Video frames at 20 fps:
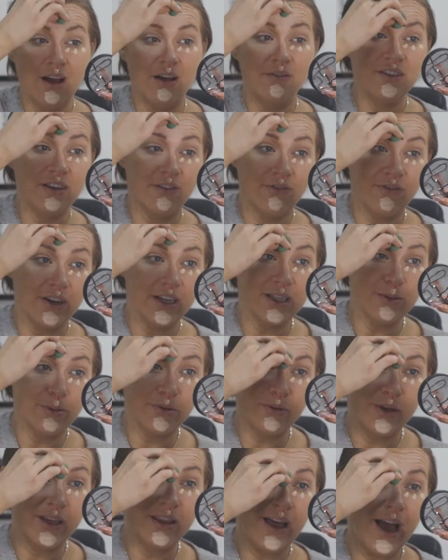of difference
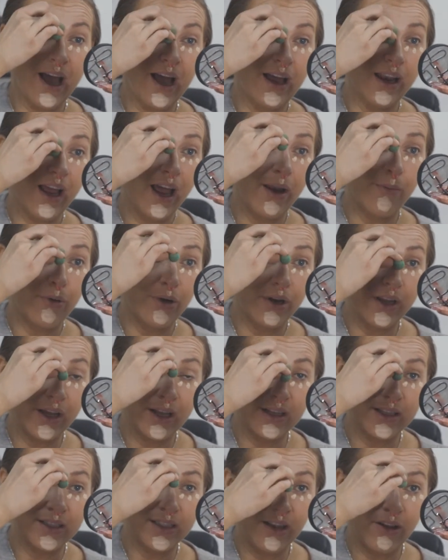between that and
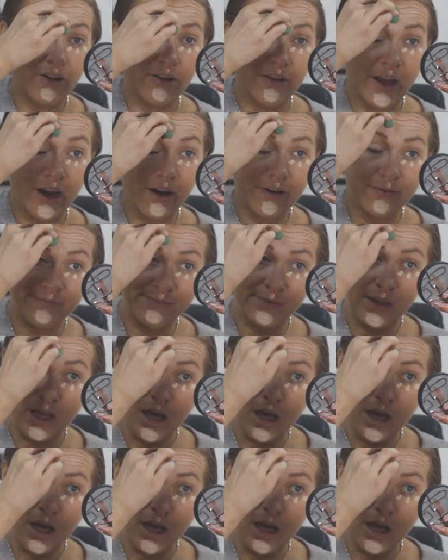putting concealer there.